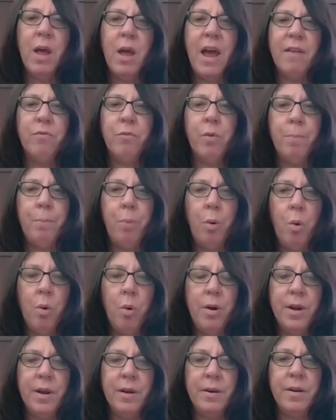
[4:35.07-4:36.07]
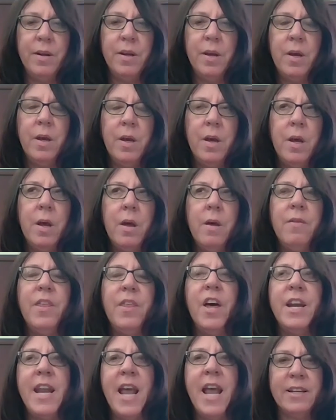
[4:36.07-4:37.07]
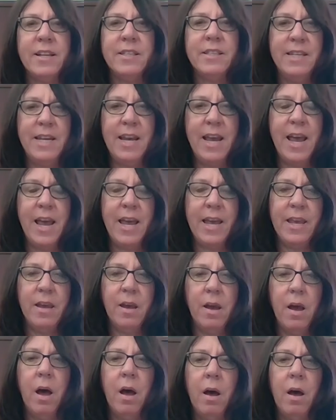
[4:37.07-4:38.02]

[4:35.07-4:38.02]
have reported the next day